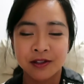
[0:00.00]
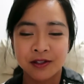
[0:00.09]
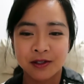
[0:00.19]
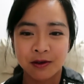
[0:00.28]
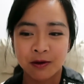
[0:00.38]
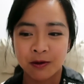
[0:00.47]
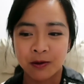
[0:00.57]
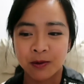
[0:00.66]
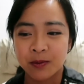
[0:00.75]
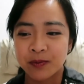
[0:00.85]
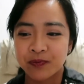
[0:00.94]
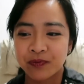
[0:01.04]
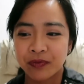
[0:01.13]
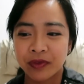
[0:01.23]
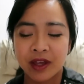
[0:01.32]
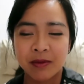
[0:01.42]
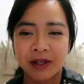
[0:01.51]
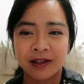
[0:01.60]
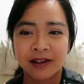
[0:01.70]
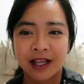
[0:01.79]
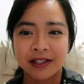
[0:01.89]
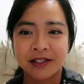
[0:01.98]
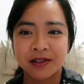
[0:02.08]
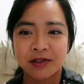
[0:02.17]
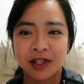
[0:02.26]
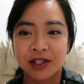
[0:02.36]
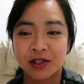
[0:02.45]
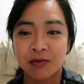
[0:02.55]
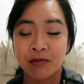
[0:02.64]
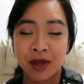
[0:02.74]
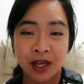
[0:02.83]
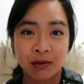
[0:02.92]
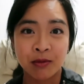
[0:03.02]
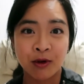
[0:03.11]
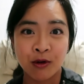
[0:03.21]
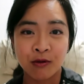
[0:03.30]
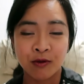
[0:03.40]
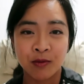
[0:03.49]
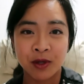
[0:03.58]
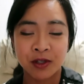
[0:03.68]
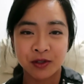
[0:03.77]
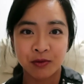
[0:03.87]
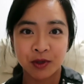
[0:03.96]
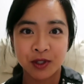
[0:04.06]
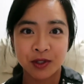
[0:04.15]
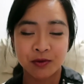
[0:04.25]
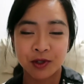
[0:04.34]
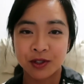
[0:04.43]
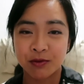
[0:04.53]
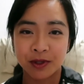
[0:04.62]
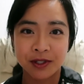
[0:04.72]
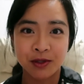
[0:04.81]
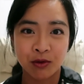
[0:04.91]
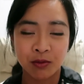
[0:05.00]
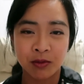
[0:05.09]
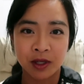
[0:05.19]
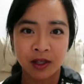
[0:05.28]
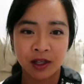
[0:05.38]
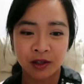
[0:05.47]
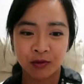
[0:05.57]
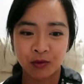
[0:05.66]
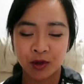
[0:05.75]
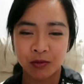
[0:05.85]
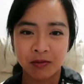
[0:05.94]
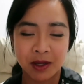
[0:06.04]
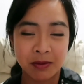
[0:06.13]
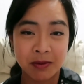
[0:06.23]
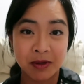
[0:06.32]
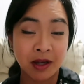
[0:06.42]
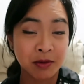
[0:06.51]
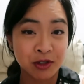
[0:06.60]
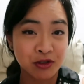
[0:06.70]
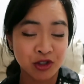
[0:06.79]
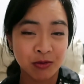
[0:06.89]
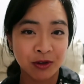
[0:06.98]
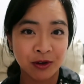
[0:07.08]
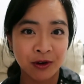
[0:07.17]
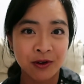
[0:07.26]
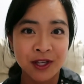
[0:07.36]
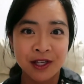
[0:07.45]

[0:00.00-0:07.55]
So I mean, that's the main pro for me, is what sold me and what made me become a distributor.